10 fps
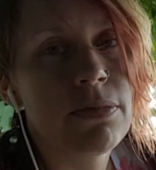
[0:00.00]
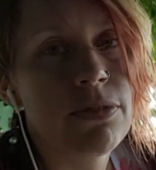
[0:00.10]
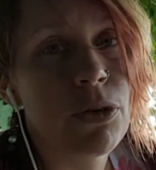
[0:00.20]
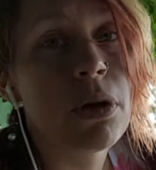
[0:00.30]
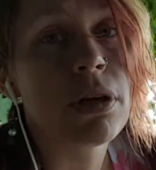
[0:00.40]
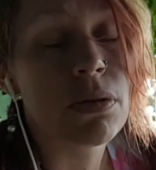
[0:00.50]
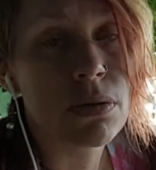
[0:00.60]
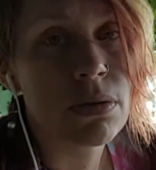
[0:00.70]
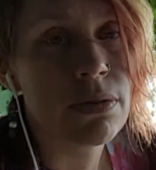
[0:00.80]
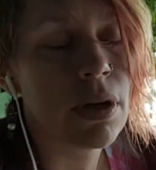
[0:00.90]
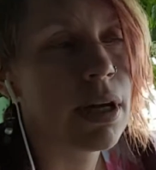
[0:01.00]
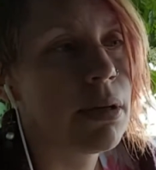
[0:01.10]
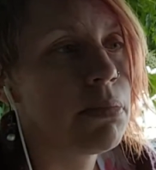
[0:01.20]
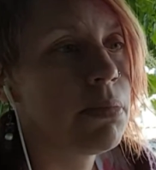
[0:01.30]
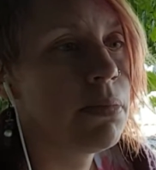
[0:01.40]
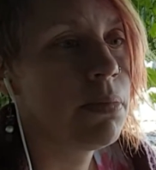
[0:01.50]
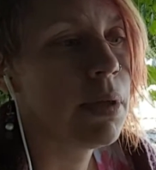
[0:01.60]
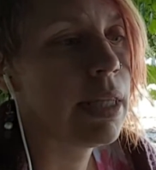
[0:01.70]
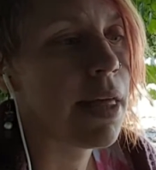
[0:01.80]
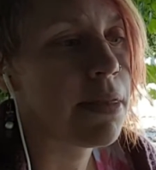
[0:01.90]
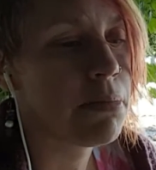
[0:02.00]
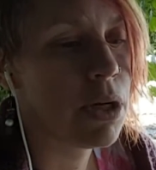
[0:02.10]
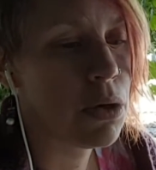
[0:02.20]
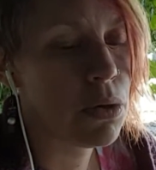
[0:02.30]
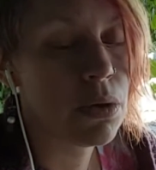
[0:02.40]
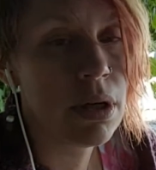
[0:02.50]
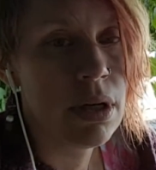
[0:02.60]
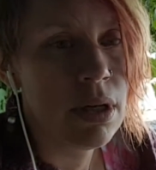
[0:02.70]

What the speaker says: for you, and let them know